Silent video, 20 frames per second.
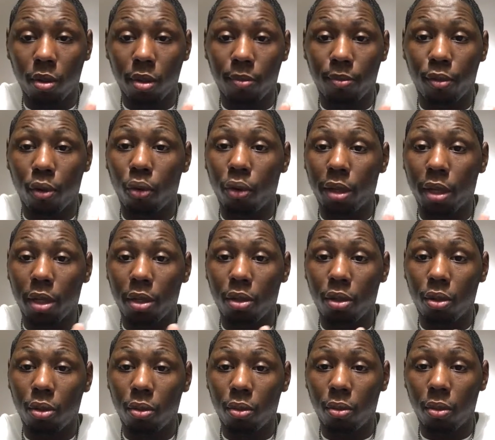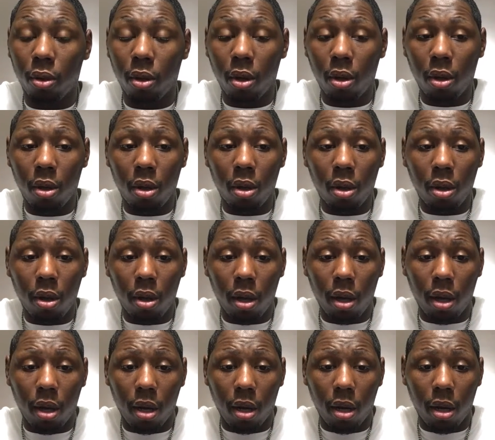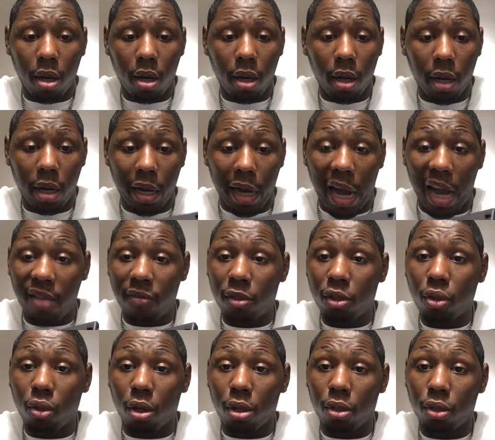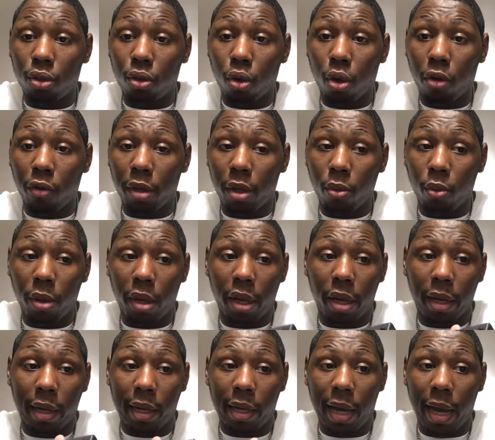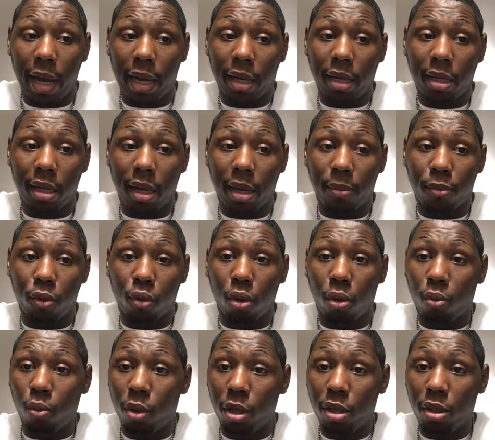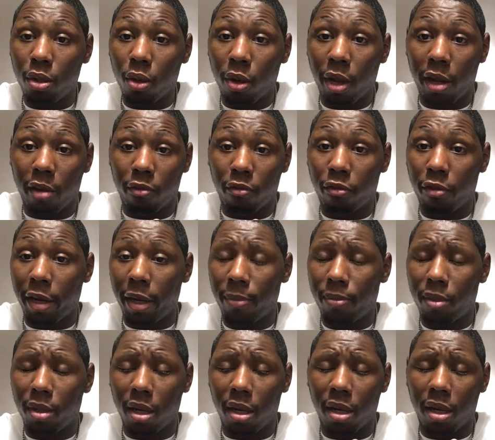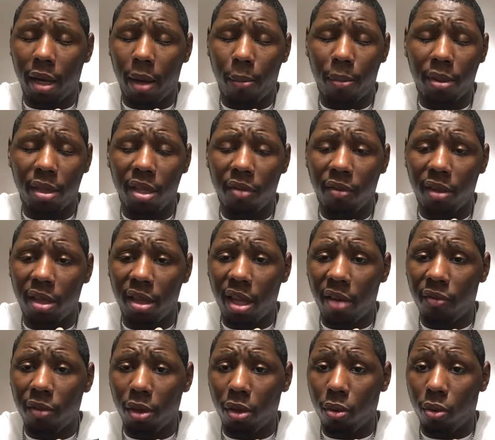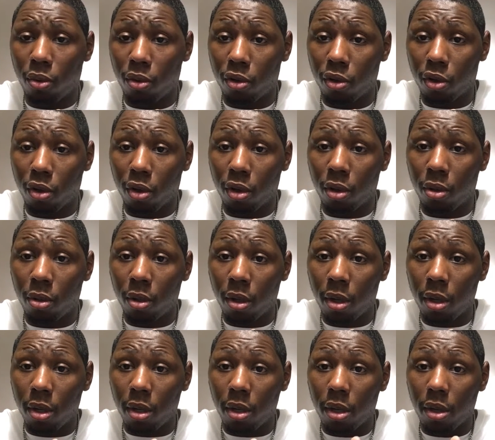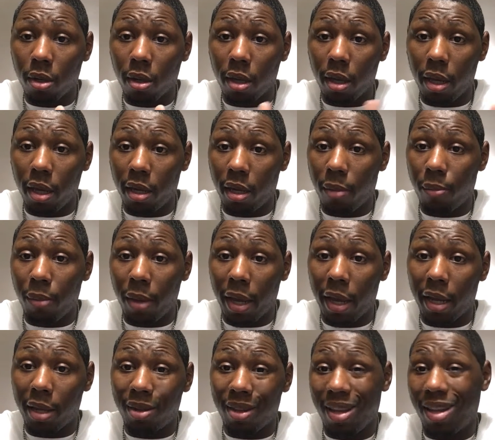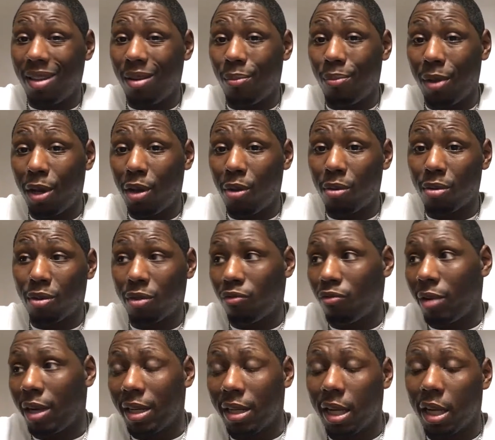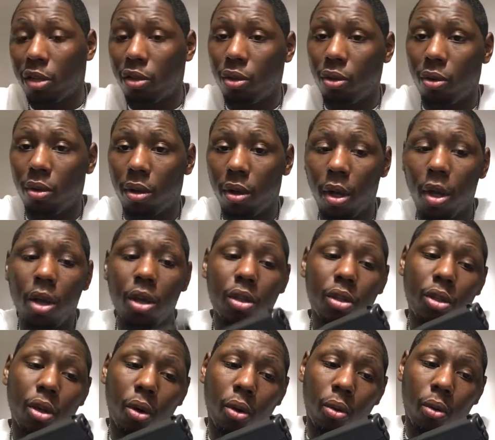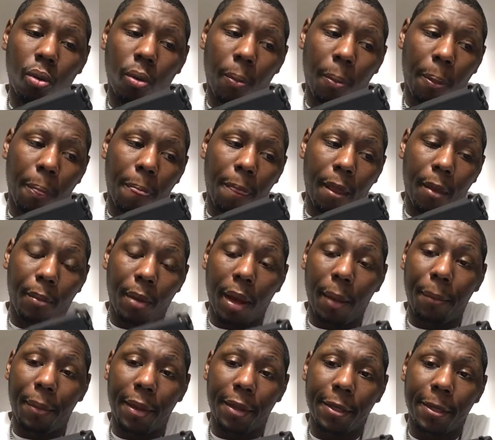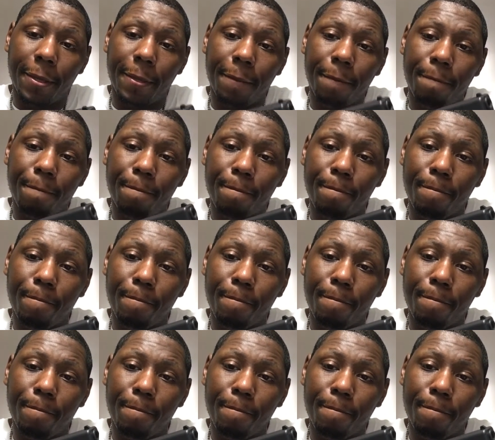was broken into. I even saw a story where a guy climbed through a window and raped, I believe, an 11-year-old girl in her bed, and the parents were right next door. So, in my opinion,